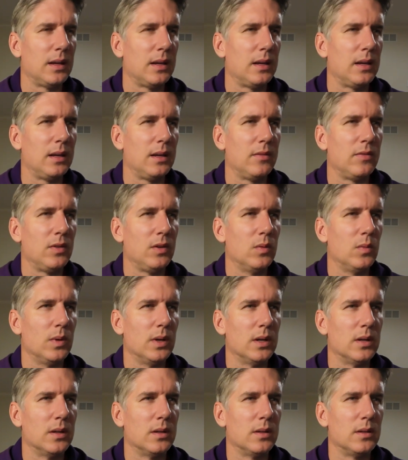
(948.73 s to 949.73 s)
if you
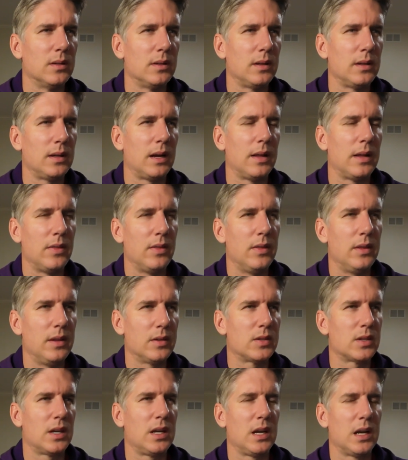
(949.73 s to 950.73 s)
will, on this
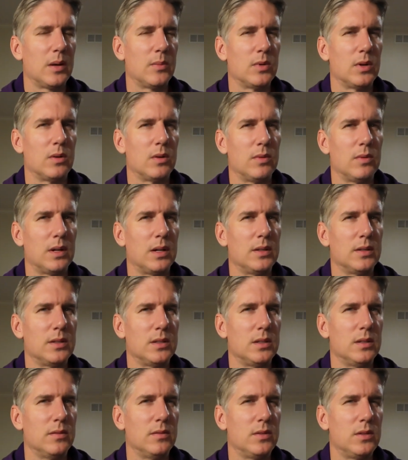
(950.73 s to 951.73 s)
camera
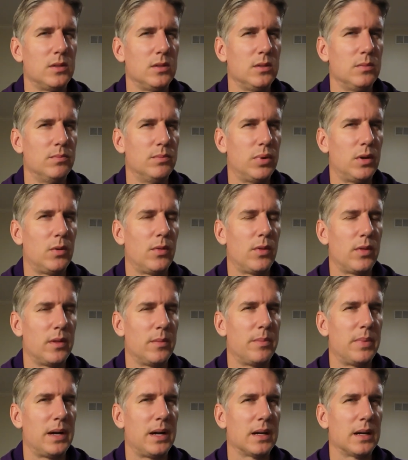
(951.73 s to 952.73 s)
relative to both the
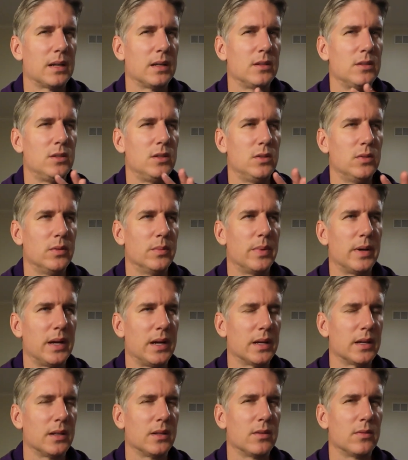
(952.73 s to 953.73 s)
Pocket 2 and
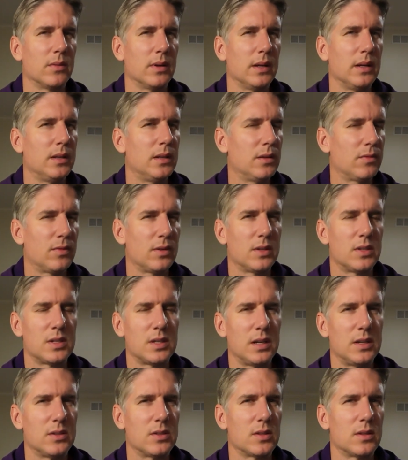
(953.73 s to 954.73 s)
Pocket 3. Different
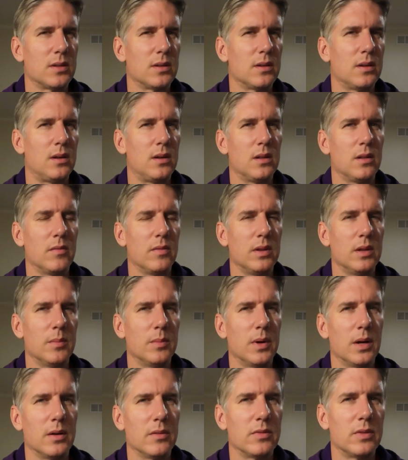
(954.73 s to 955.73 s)
sensor, all of the
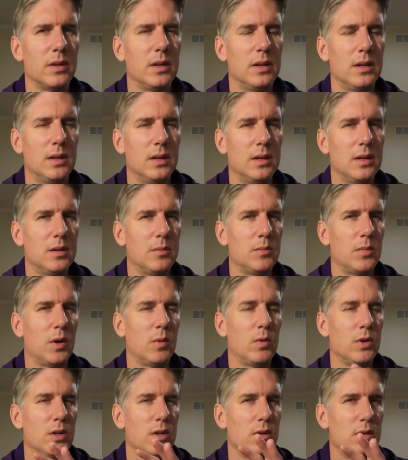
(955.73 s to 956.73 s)
above. But
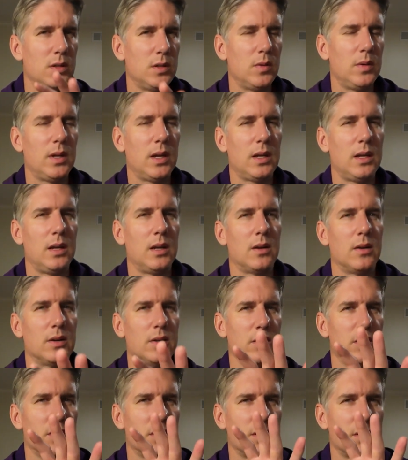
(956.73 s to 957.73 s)
what you do get here
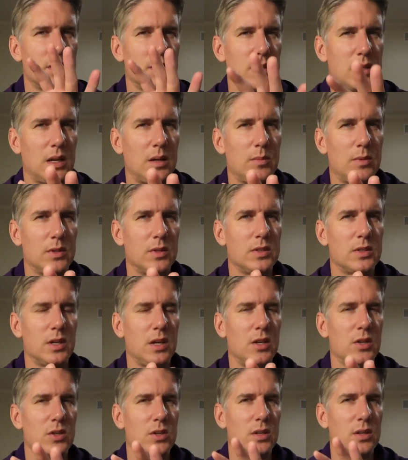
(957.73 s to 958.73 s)
is
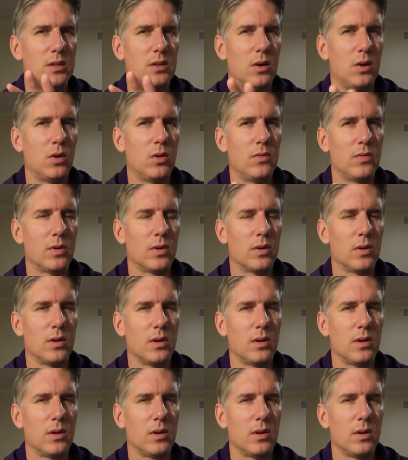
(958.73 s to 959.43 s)
stabilization over